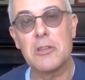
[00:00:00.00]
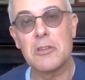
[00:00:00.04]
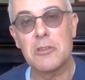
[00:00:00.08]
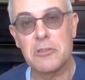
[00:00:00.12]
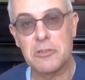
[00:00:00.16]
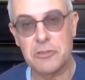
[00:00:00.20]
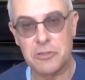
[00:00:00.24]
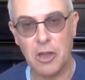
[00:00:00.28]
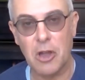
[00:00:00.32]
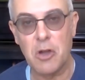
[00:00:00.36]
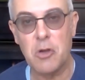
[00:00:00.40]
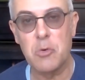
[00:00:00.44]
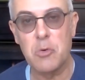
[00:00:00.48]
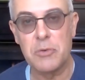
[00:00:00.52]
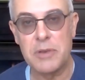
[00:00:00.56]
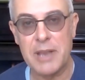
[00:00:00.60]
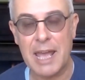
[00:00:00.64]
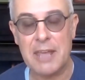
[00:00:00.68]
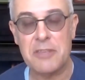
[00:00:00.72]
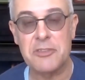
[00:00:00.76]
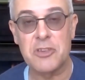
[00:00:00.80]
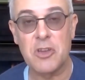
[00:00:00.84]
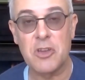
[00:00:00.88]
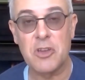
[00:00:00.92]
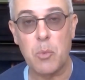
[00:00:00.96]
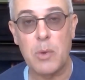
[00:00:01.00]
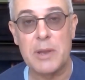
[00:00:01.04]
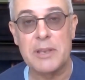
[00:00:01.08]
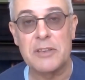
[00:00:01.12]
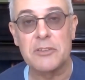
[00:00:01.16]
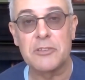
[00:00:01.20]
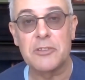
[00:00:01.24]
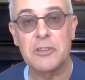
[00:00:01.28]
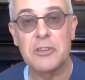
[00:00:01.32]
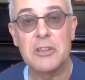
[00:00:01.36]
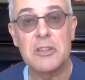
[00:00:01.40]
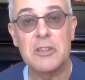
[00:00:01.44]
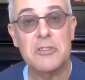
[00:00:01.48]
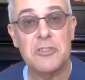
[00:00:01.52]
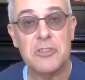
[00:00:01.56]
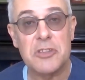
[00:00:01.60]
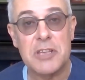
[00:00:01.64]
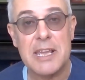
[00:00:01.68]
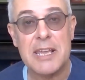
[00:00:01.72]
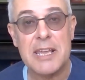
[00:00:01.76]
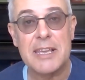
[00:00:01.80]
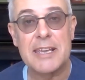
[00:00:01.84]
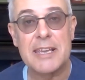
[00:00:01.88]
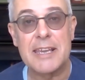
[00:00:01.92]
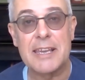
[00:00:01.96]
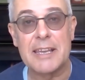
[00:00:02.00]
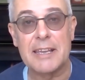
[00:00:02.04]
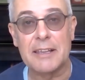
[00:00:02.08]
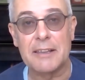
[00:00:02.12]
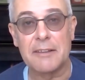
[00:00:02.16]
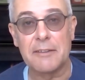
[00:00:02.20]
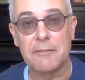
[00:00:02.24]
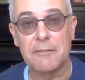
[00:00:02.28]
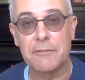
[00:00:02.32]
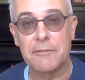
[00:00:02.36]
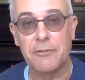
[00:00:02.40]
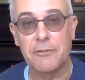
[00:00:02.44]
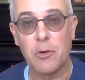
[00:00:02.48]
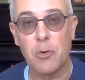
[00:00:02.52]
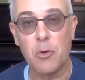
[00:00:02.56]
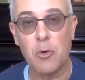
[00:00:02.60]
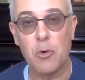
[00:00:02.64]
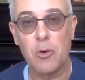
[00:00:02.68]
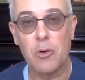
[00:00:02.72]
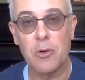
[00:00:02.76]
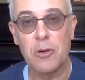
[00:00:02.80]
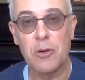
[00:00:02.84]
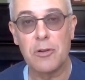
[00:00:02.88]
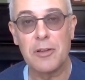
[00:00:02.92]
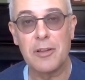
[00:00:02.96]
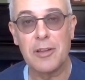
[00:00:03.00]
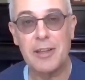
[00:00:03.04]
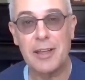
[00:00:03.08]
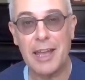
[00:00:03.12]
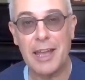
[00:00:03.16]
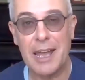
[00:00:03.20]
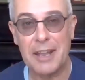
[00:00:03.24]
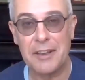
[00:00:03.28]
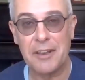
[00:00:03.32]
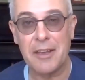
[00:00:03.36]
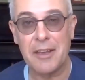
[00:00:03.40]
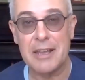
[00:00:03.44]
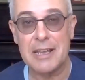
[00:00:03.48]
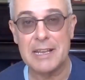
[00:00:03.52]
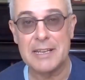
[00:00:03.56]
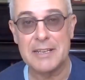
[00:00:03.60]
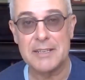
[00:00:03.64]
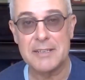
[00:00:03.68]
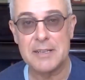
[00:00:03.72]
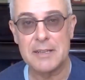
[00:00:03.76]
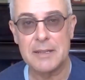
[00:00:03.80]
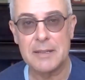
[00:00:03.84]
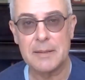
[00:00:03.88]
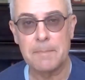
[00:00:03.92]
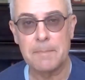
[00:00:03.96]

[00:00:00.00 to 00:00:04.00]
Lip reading: So Nazar went seeking for Anait.